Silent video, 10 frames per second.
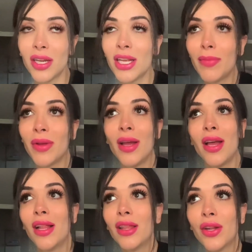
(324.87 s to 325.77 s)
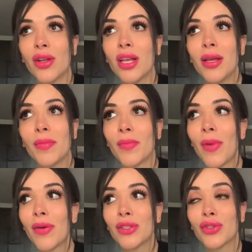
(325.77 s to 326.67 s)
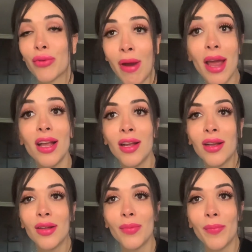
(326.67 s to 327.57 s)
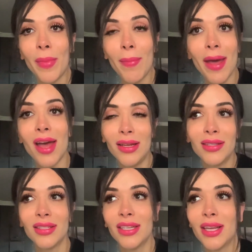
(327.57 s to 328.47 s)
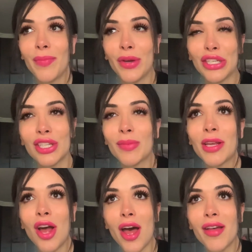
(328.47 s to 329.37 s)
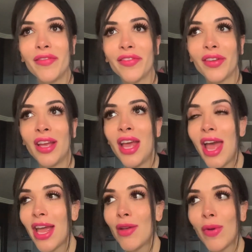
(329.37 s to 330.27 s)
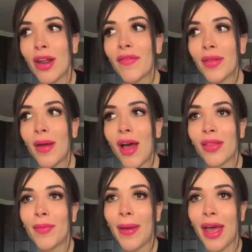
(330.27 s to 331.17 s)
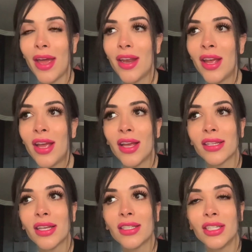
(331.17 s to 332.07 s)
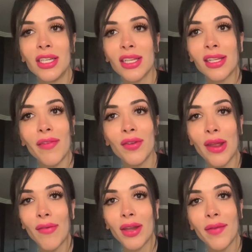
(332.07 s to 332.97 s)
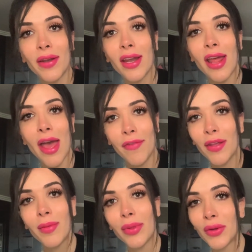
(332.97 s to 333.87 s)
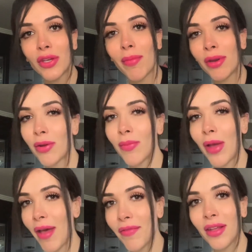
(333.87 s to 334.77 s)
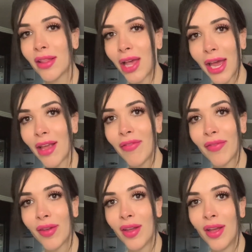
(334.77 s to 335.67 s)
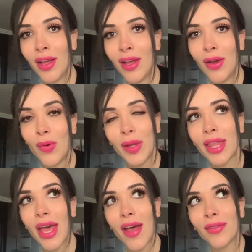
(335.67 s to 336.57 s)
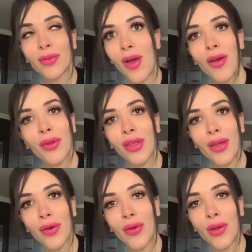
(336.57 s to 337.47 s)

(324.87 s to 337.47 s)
He literally, I was trying my best. He pushed me off. He went off on the bed. He's like, Jesus, have you never given an effing blowjob in your effing life? What the F's wrong with you?